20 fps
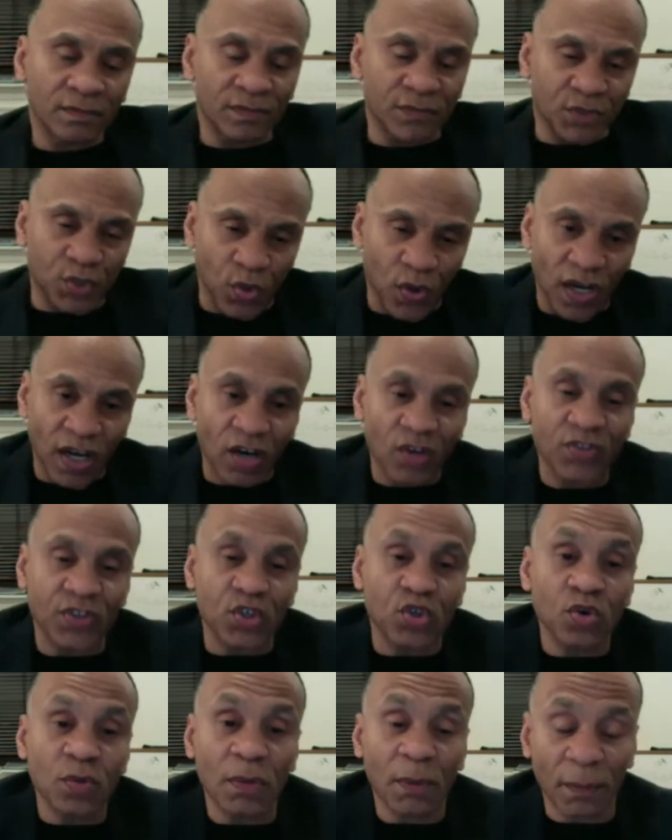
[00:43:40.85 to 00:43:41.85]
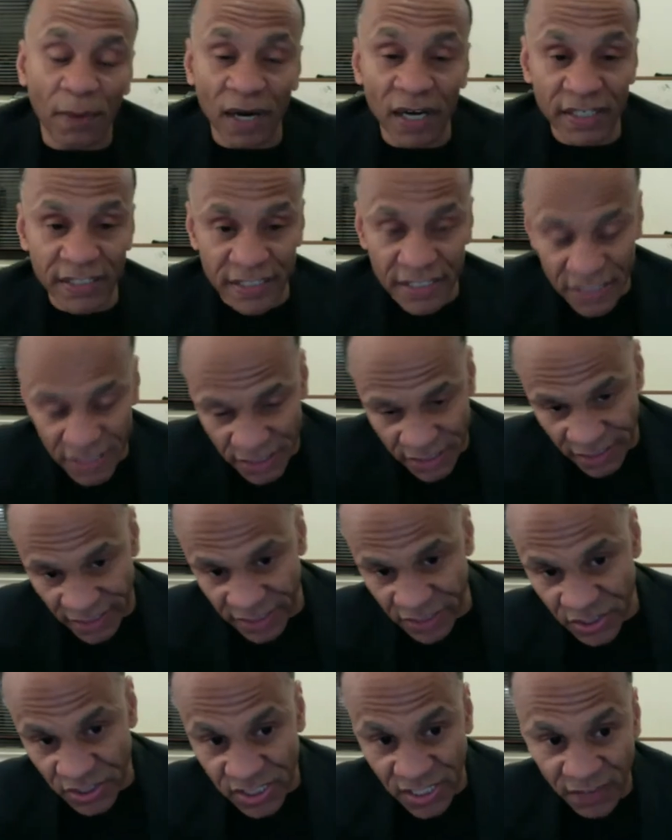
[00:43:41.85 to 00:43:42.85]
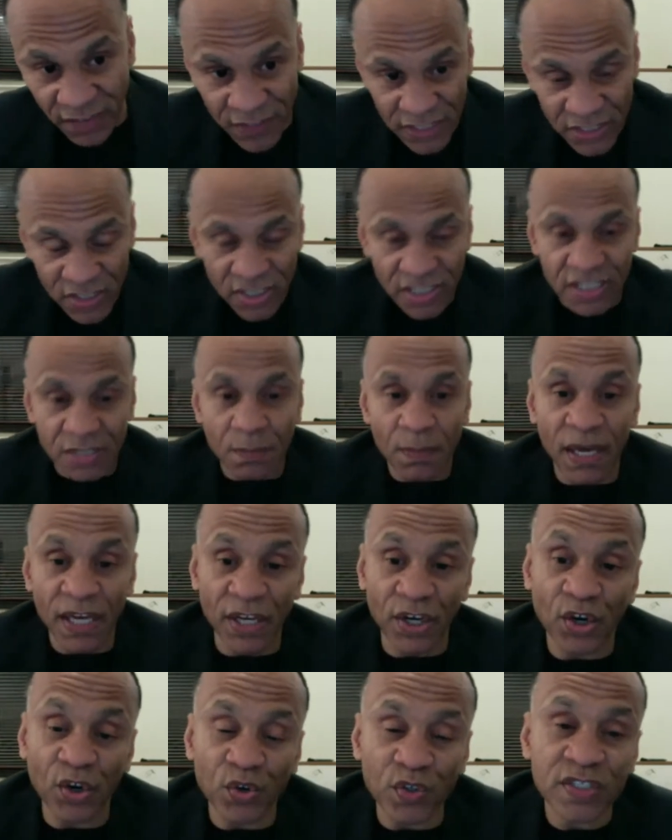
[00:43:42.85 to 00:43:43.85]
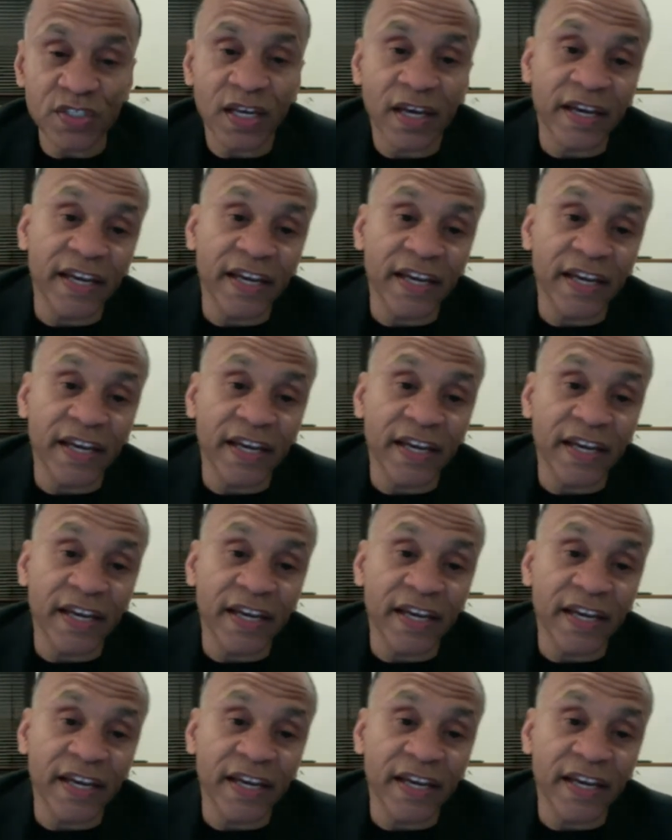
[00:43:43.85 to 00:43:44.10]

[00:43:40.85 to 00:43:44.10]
So a healthy human body is 76 megahertz.